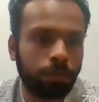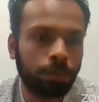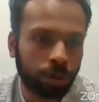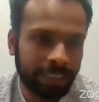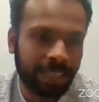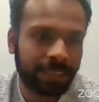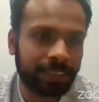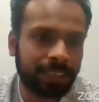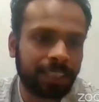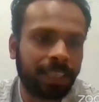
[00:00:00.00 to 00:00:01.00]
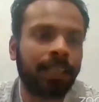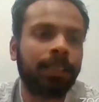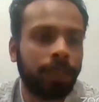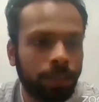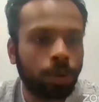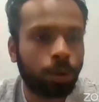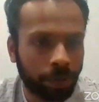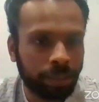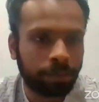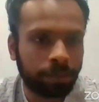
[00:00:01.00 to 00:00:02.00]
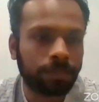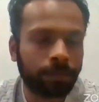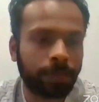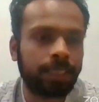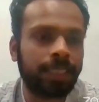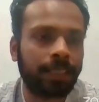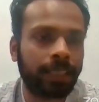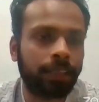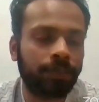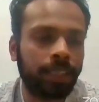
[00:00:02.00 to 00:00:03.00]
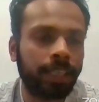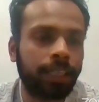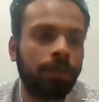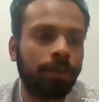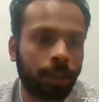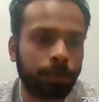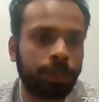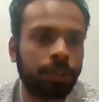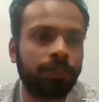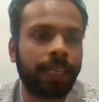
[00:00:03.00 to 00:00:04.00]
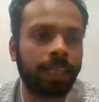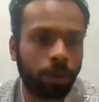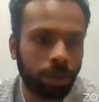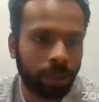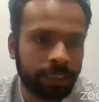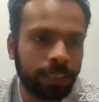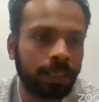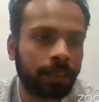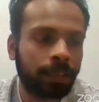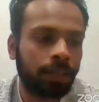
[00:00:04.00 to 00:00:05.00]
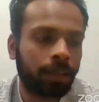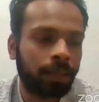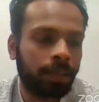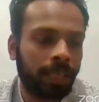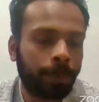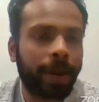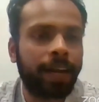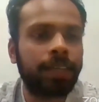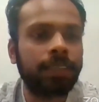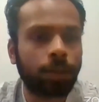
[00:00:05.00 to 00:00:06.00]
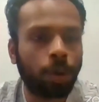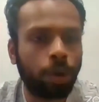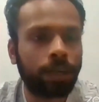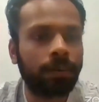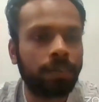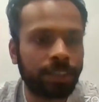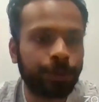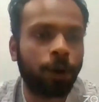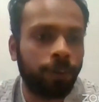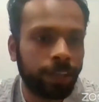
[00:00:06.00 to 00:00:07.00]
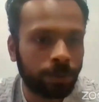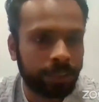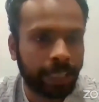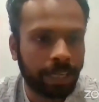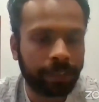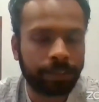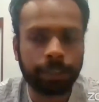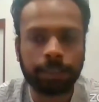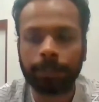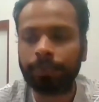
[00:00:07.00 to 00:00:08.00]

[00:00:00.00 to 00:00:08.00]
those challenges are being overcome, because at the end of the day, adoption of the technology depends on resolving those challenges.